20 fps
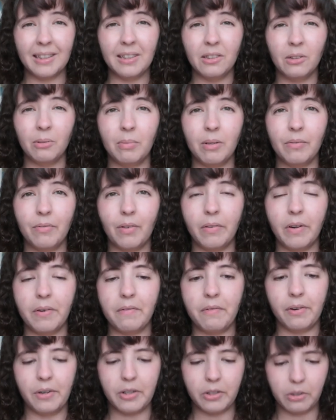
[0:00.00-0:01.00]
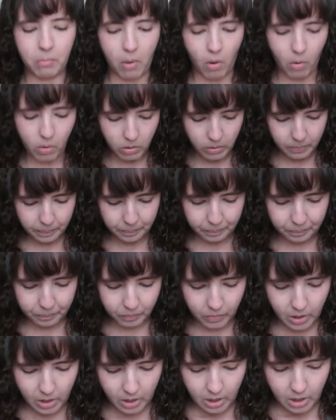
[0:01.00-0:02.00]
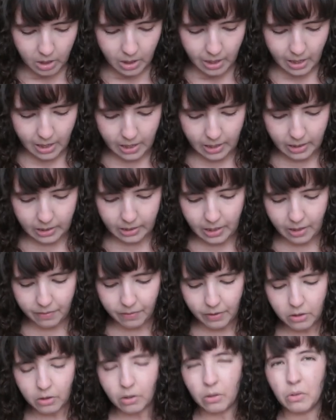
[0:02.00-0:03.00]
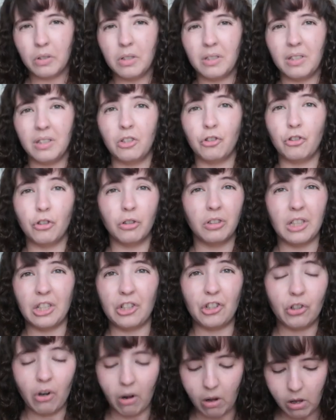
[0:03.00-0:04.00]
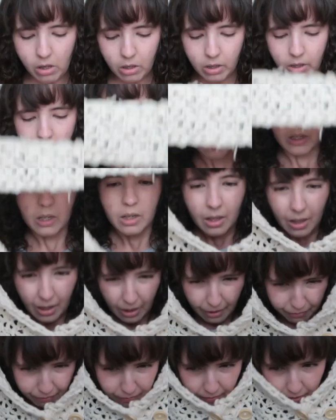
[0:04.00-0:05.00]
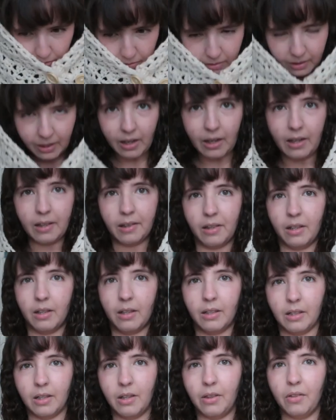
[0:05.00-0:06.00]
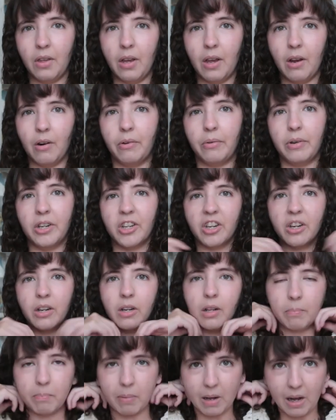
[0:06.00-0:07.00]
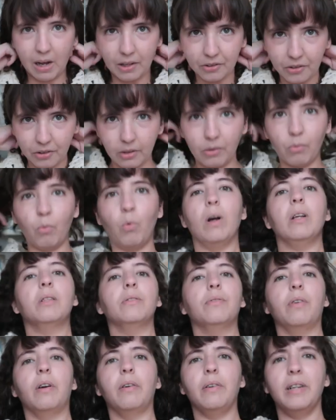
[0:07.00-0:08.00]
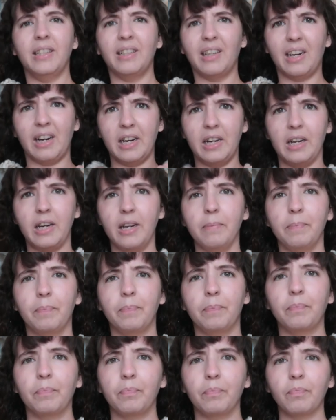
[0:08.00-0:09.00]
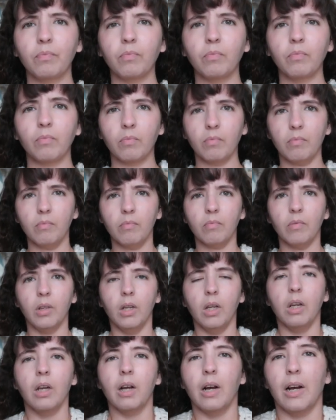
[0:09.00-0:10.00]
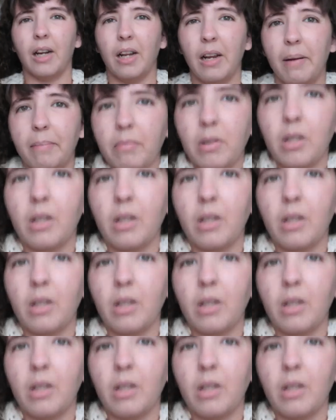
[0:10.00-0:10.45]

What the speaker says: tend to be very, very small, and even though this is just a shawl, I found that the original pattern was very tiny, and I am